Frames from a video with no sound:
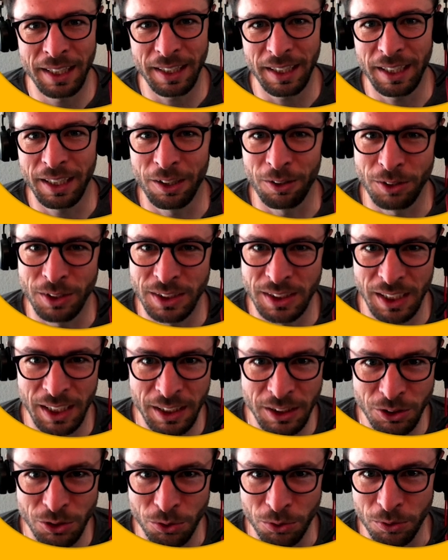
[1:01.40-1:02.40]
in our
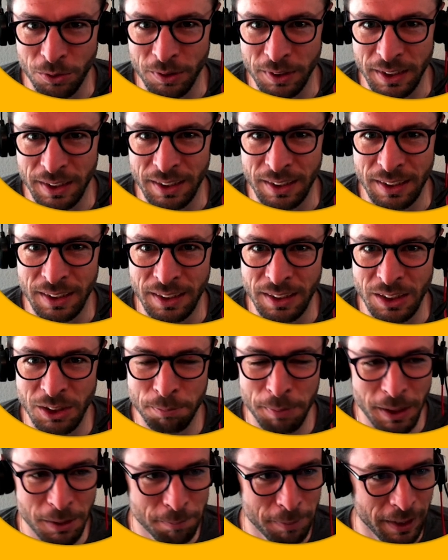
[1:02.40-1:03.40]
design tool in the
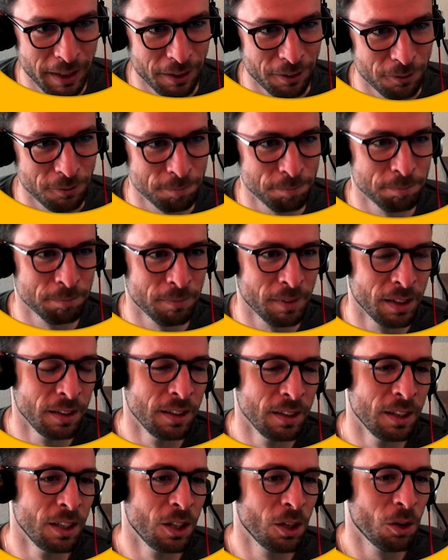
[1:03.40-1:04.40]
inspect panel?
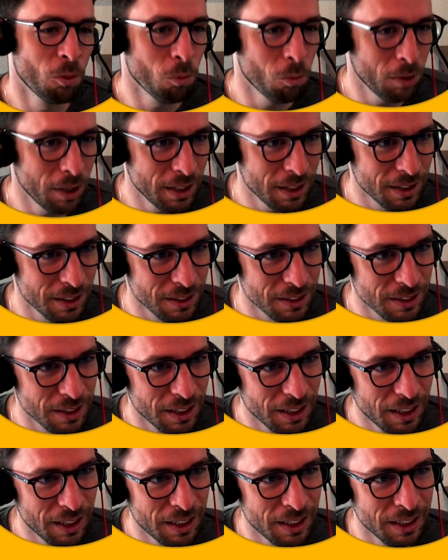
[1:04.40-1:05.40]
Well,
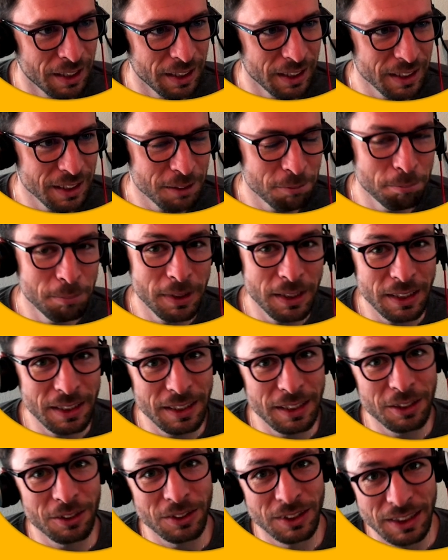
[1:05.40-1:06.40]
it can be a
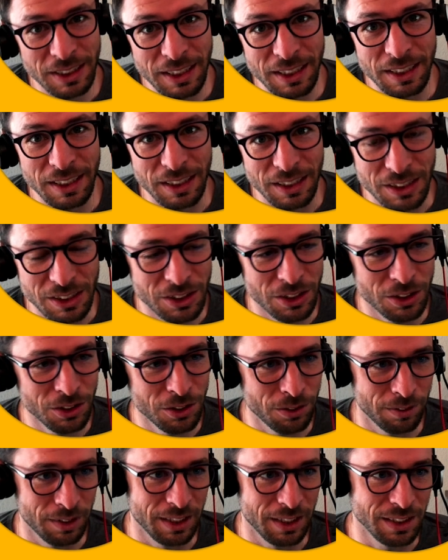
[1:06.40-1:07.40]
little tedious to
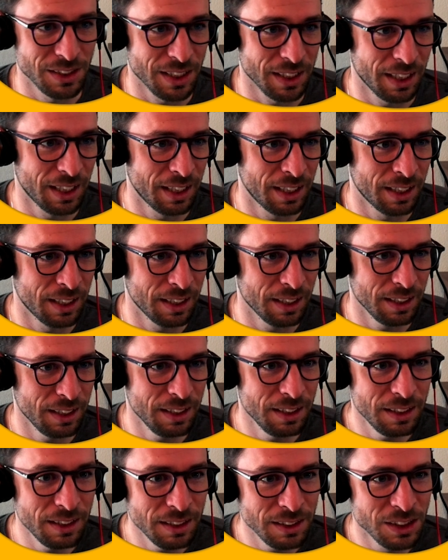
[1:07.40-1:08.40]
do this.
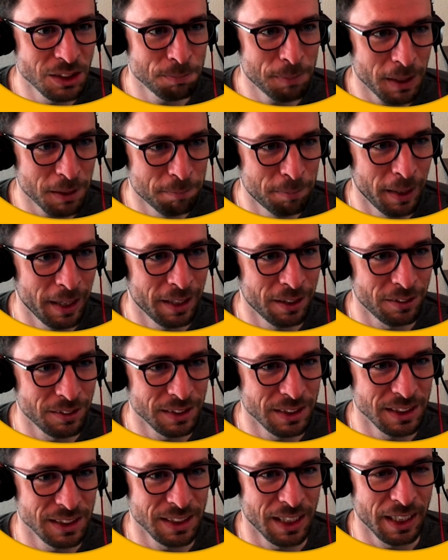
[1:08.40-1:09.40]
In the inspect panel and
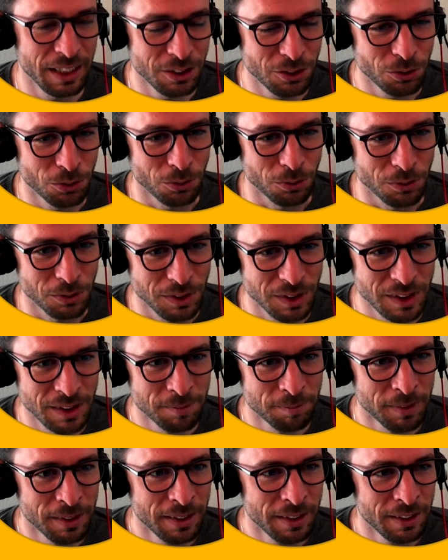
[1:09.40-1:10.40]
design tools,
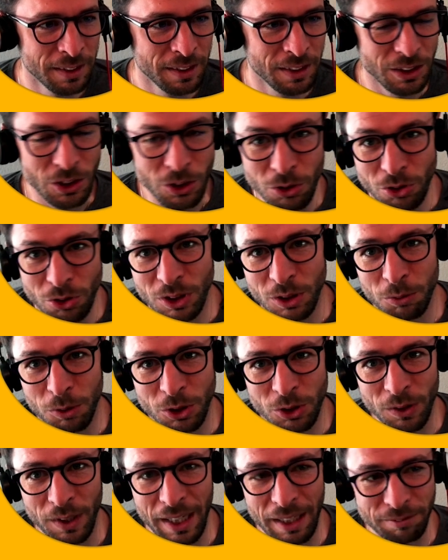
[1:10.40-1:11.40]
usually what
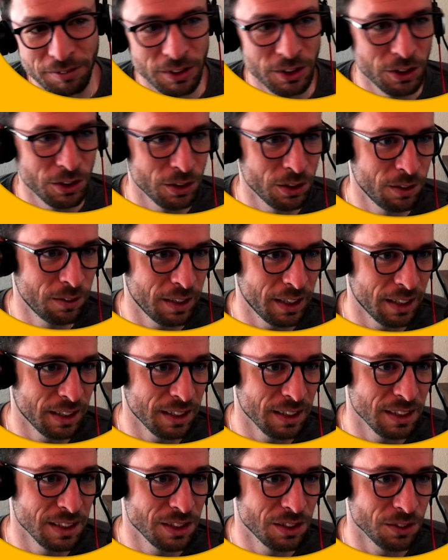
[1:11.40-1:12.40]
you'll have to do
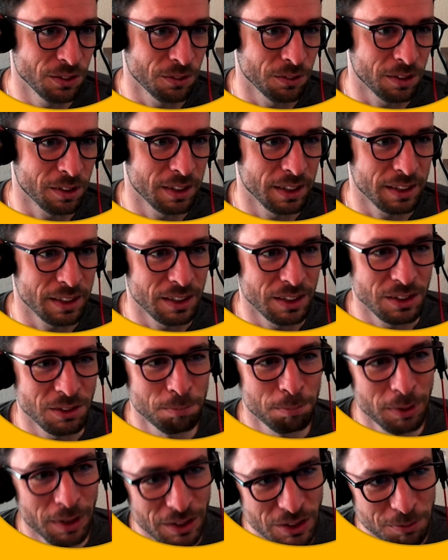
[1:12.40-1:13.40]
is you'll click this
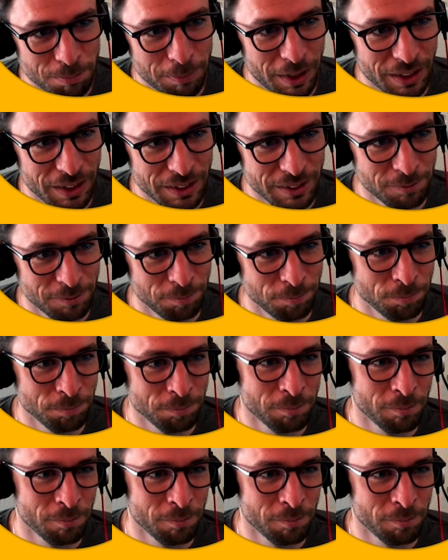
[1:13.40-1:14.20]
plus button,